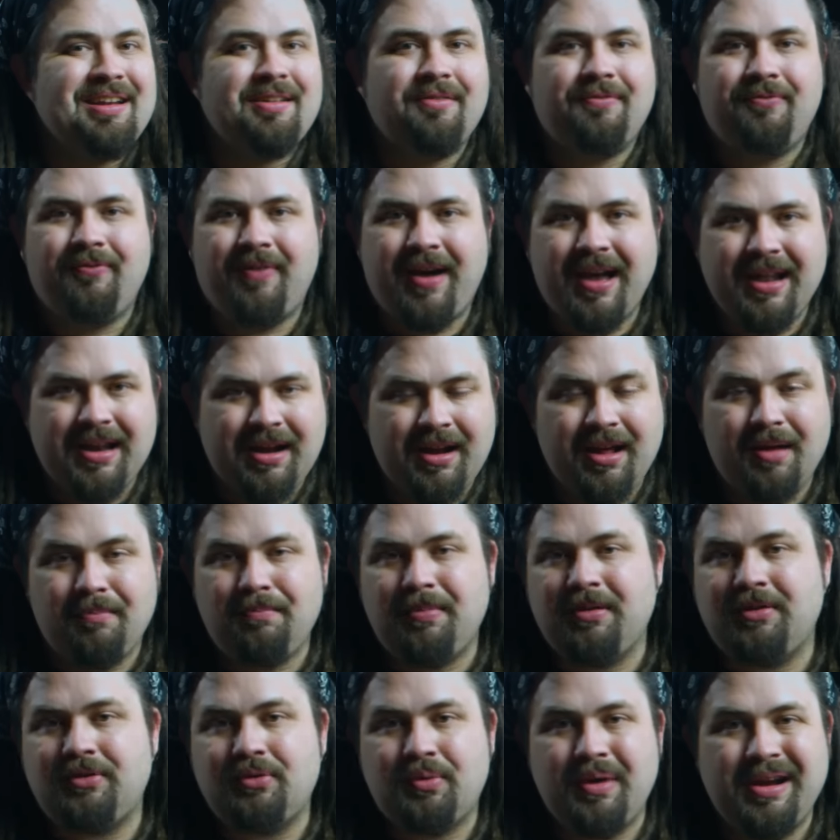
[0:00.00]
divided up
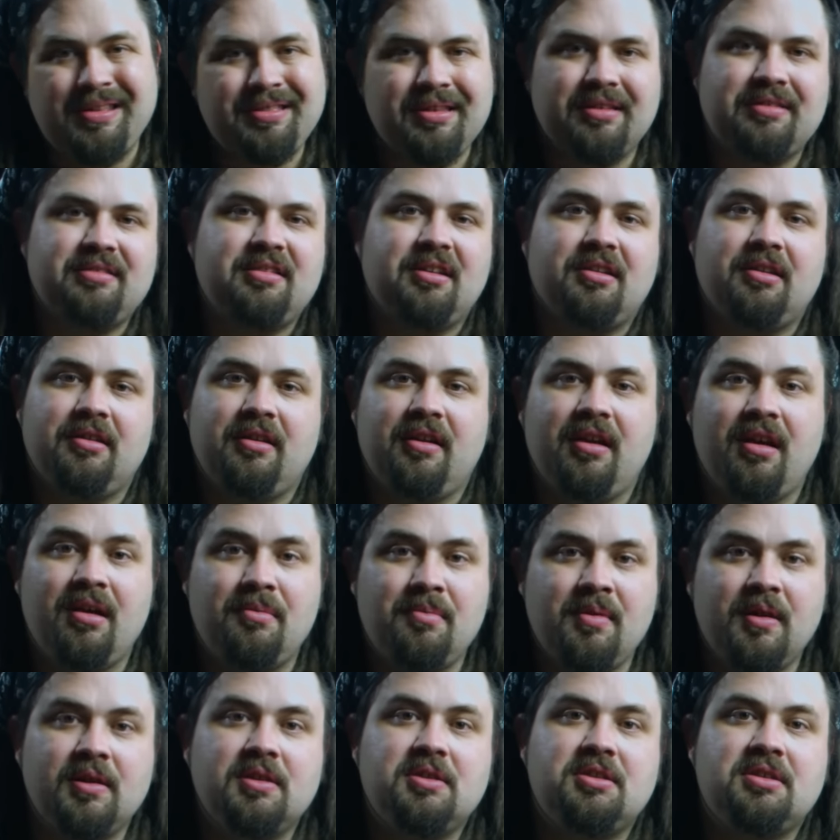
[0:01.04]
between the stereo
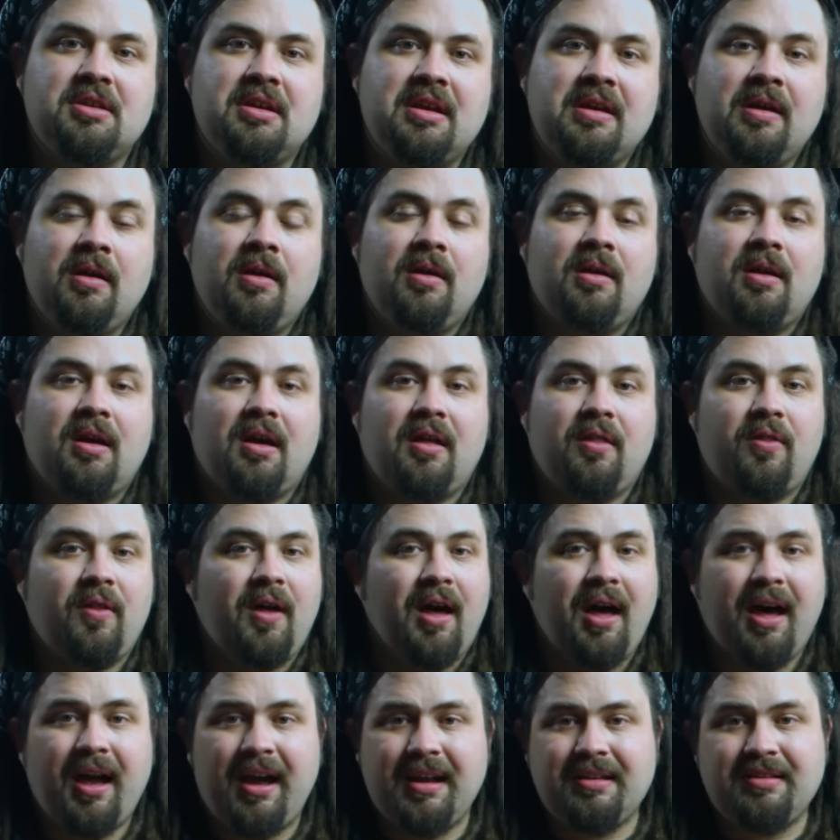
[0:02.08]
image. Uh, the
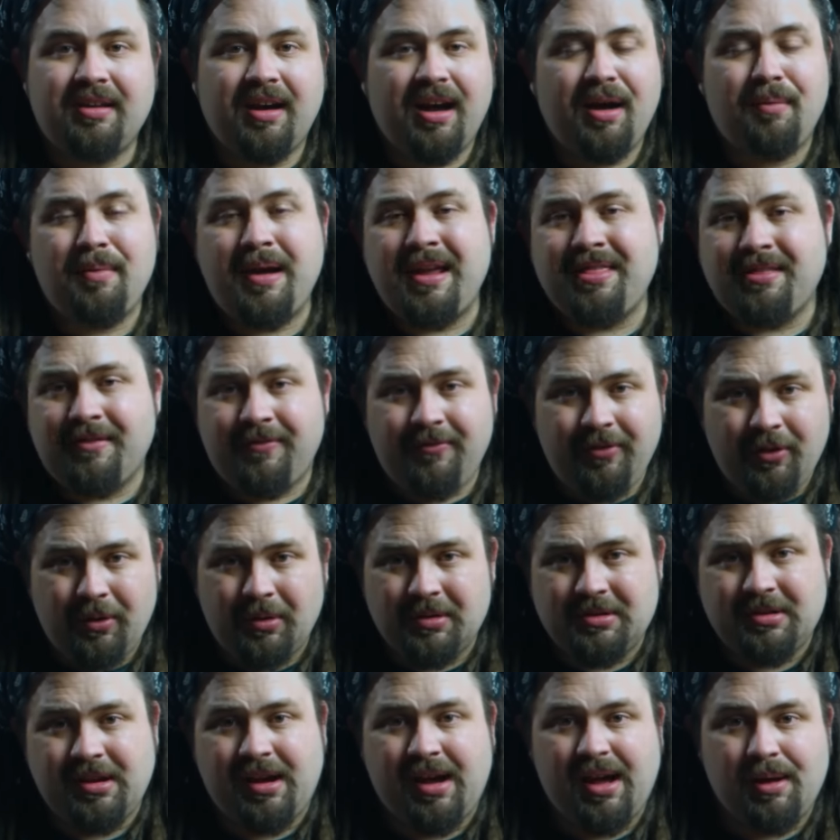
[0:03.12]
high tom and the floor
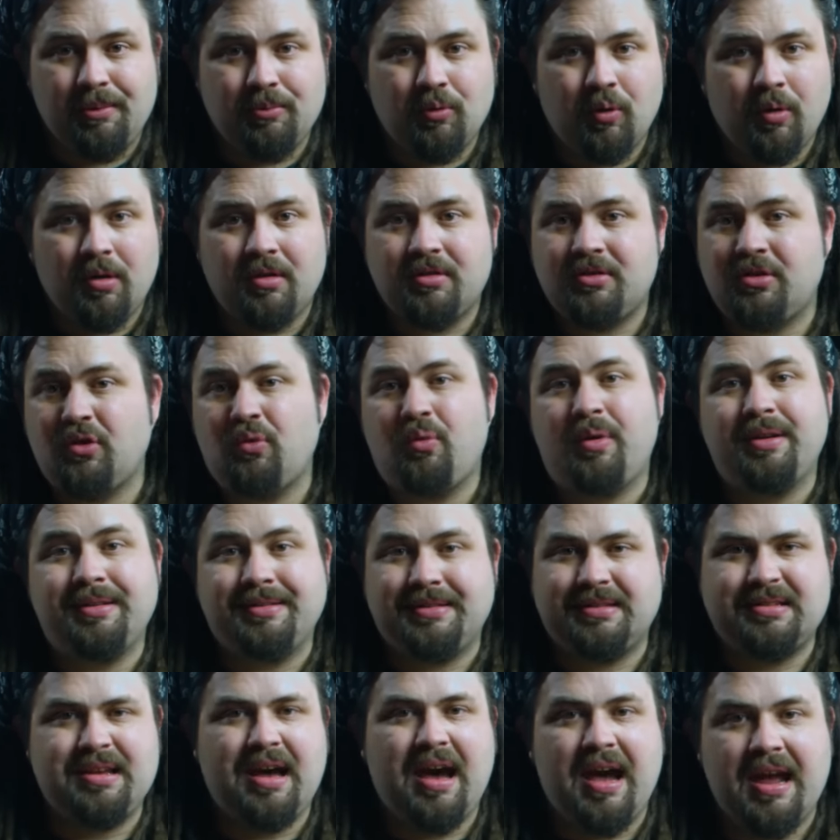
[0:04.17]
tom were to one
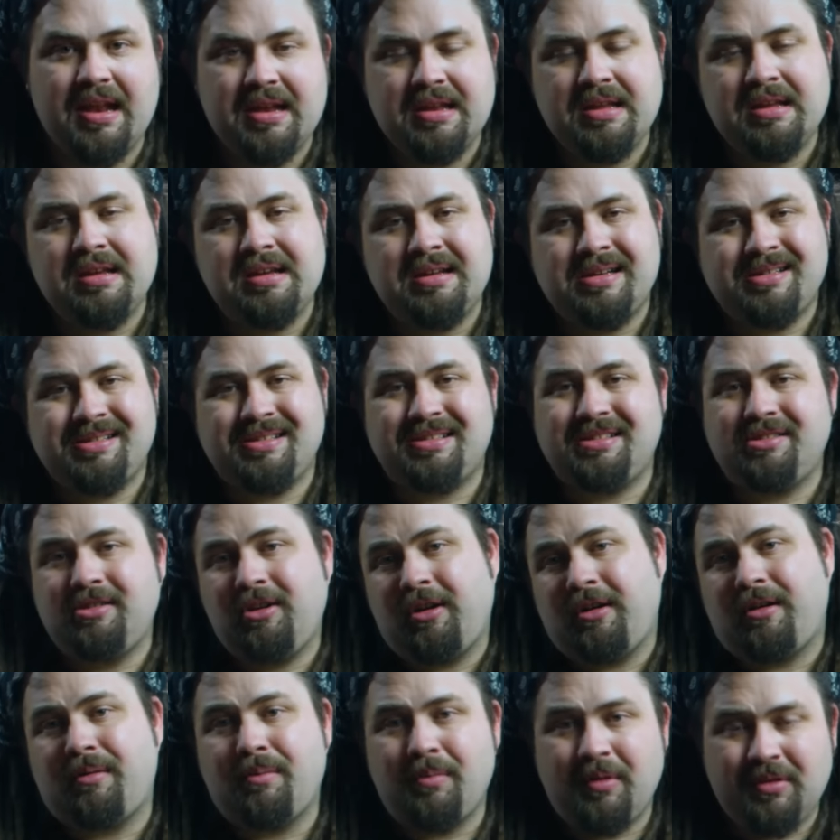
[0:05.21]
side.
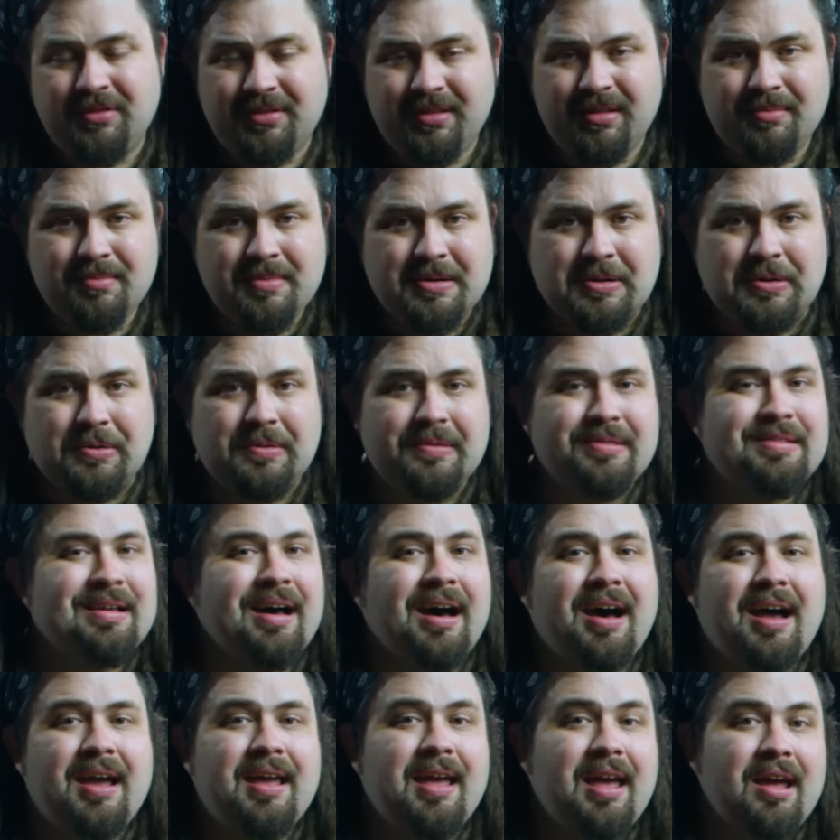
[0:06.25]
Snare drum was in the middle and the
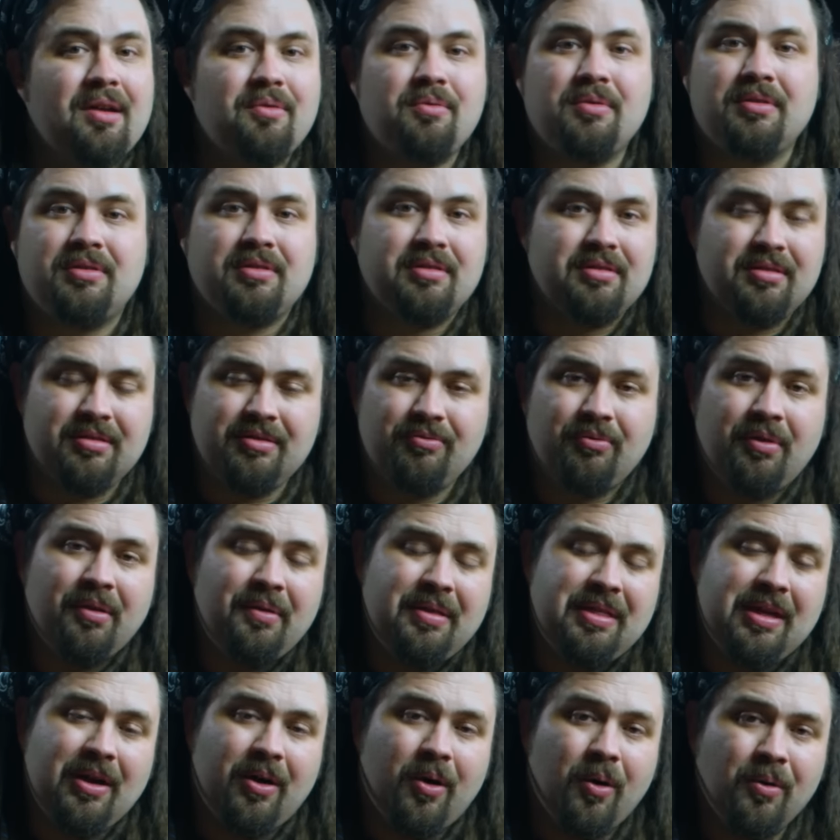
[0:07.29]
hi-hat was really
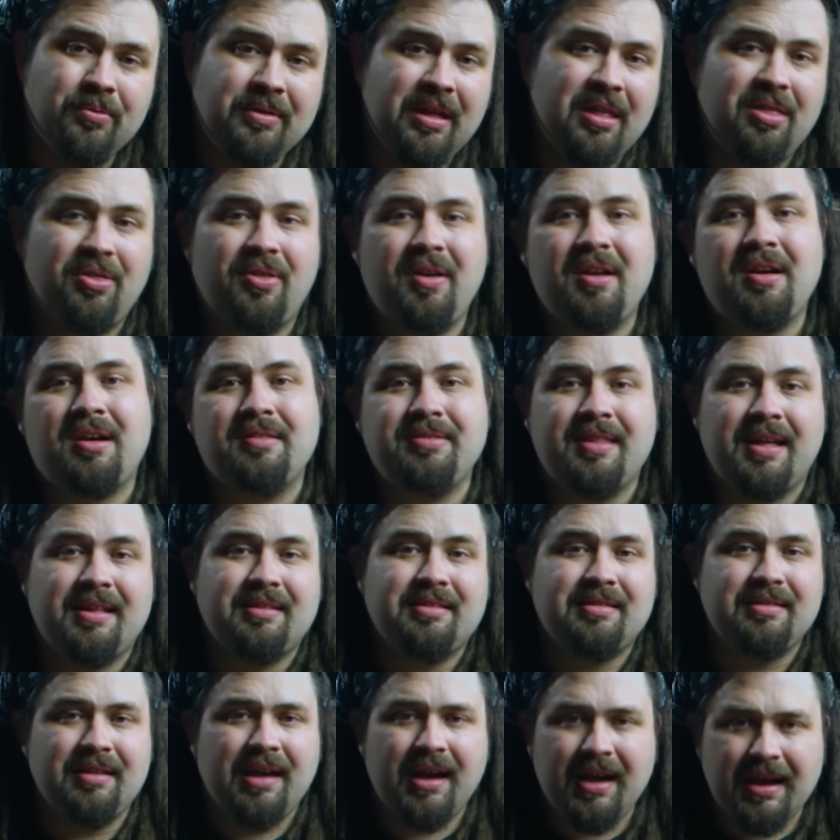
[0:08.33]
the only thing on that
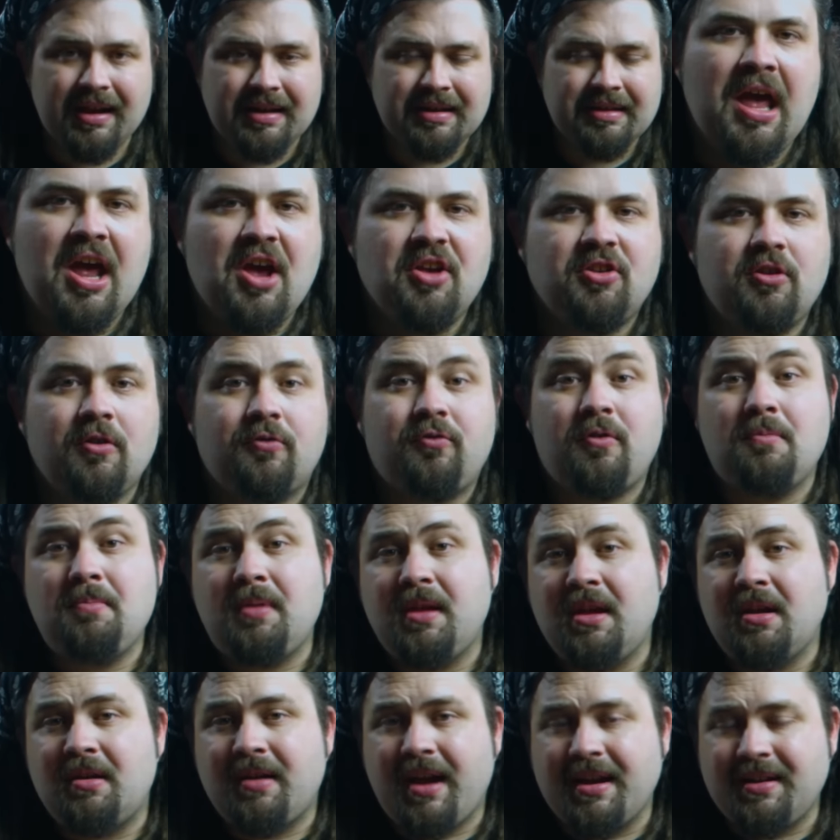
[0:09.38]
side. So from
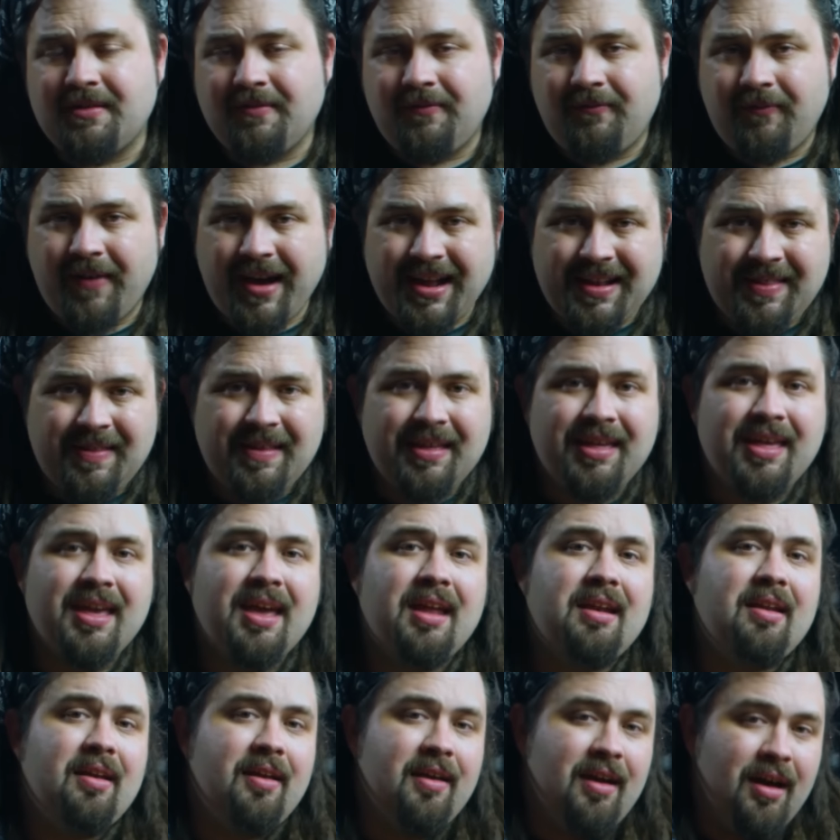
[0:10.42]
here I divided the kit